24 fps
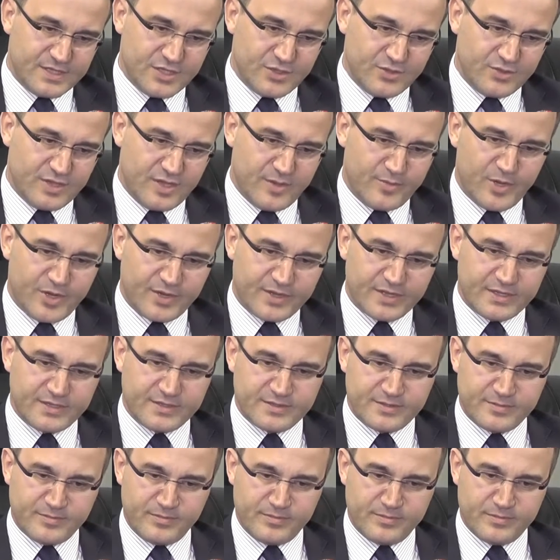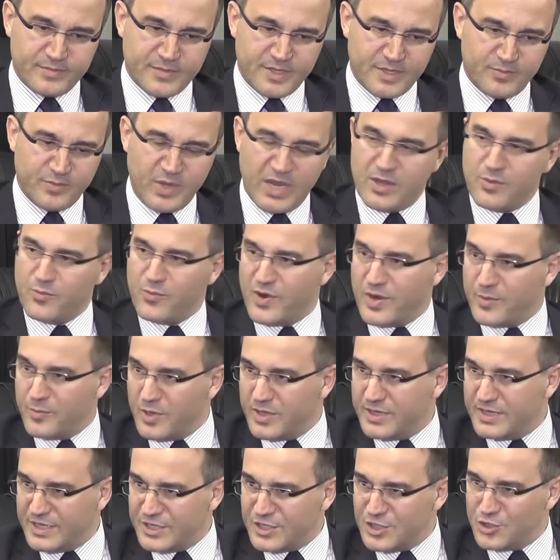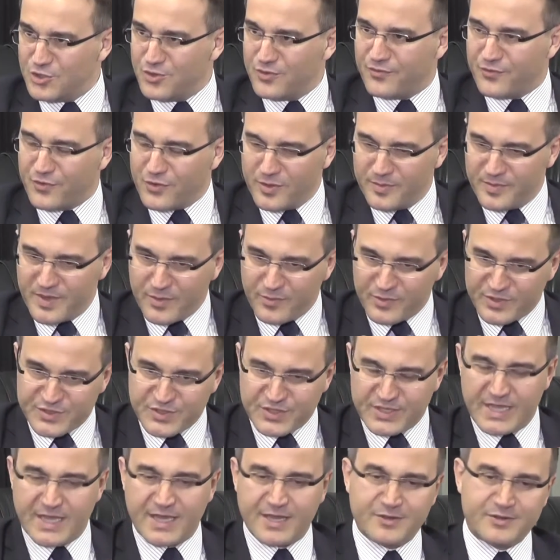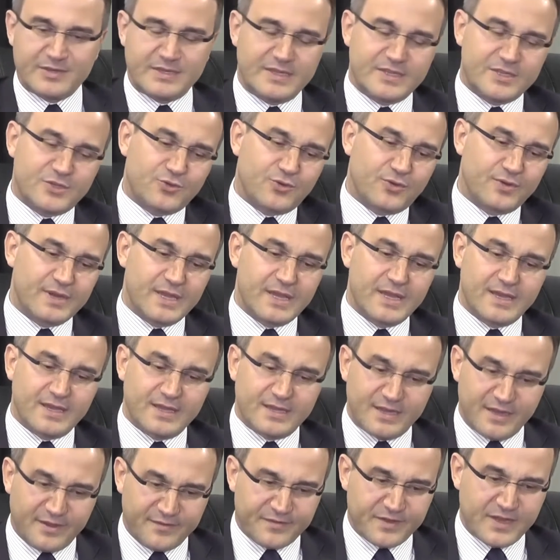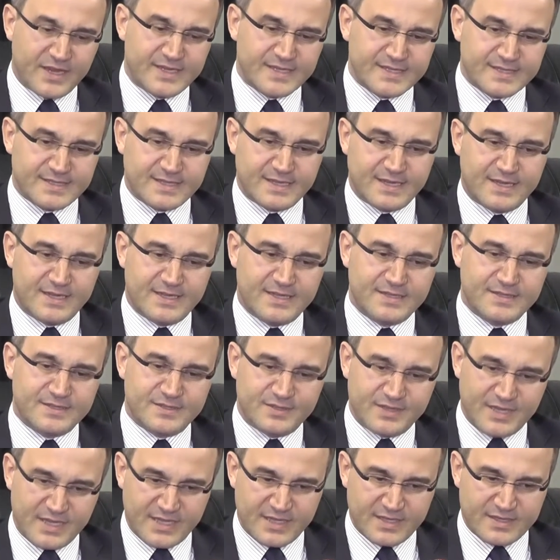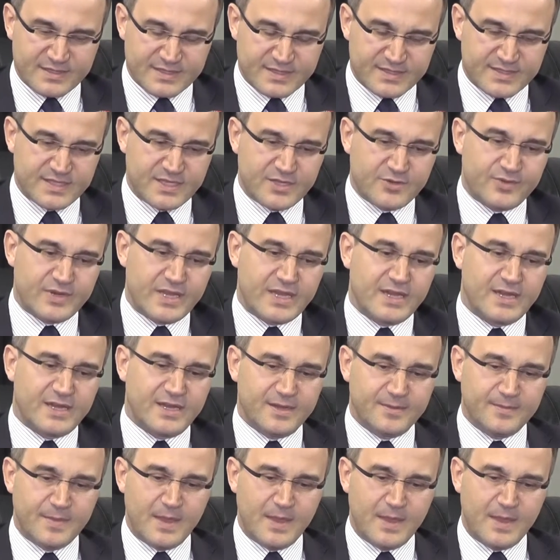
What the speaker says: American men and women in uniform, they were together in Korea, in Afghanistan, today in Syria.